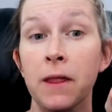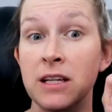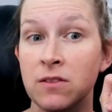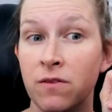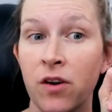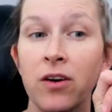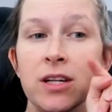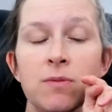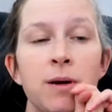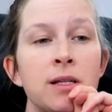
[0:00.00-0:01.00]
It's very
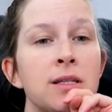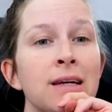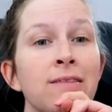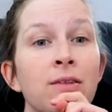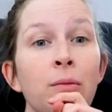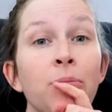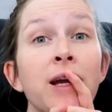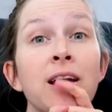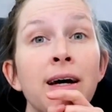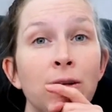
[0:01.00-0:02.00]
expensive,
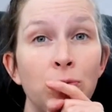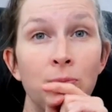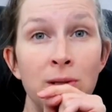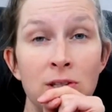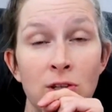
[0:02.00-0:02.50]
but it helped me,